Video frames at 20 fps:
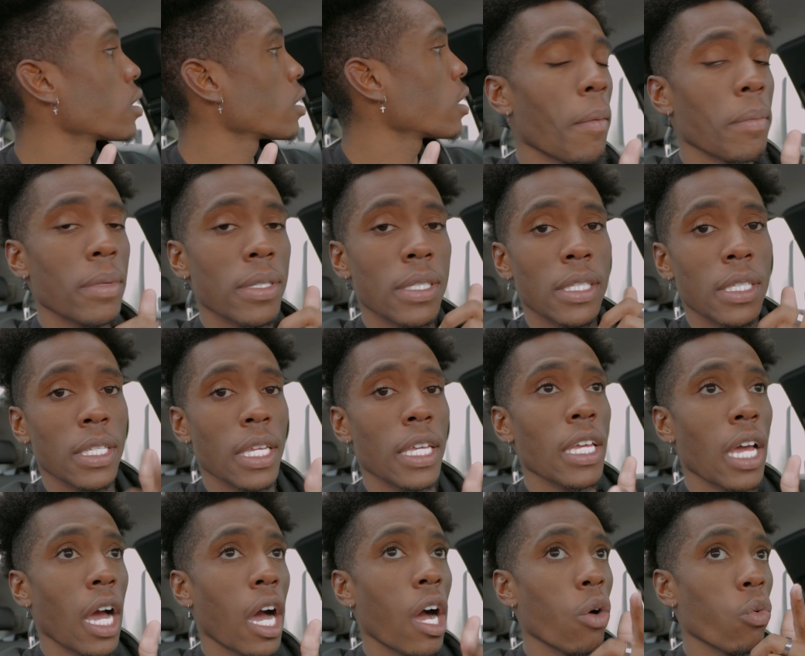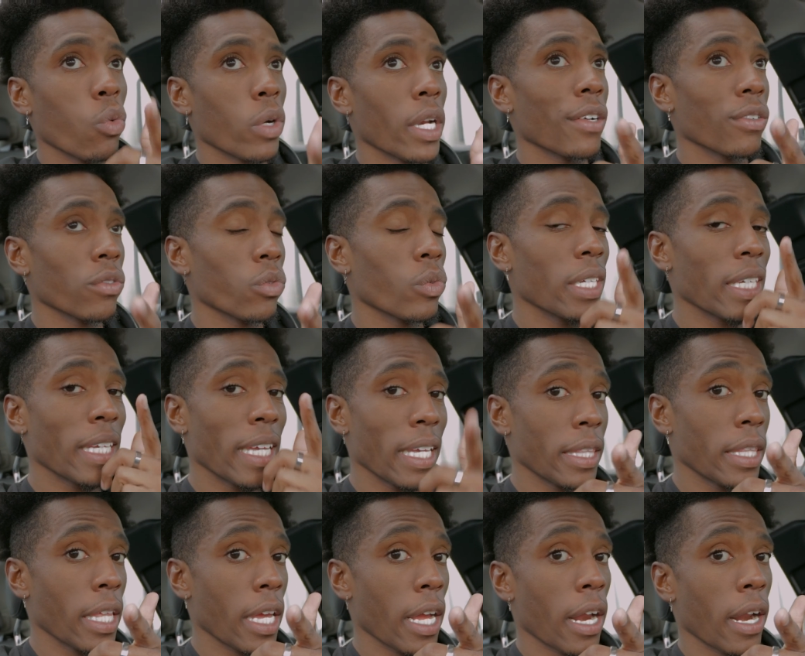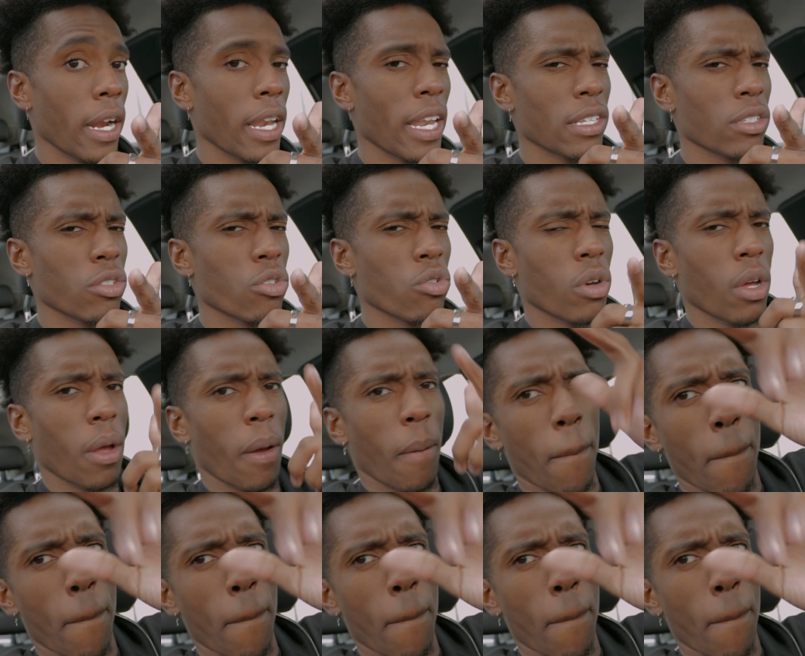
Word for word: I'ma see y'all whenever we get there. Let's do it.